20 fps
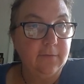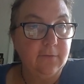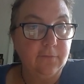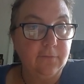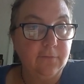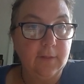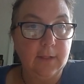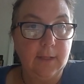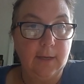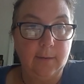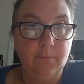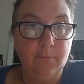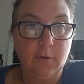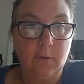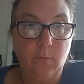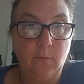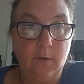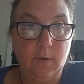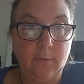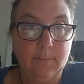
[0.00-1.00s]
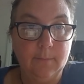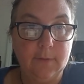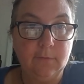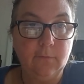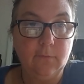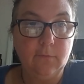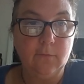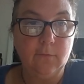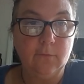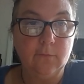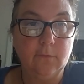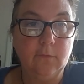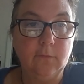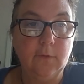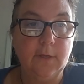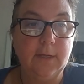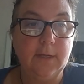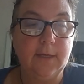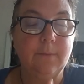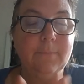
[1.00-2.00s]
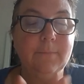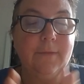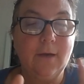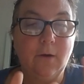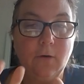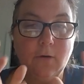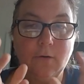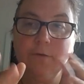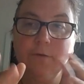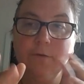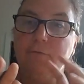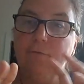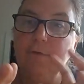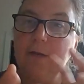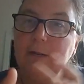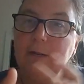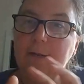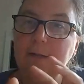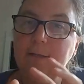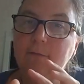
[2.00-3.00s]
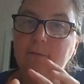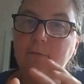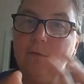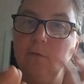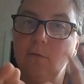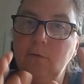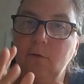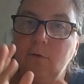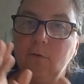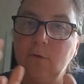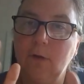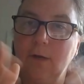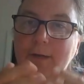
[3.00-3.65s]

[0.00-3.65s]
of the lab requirements. It can be hard to fit it in, so you're,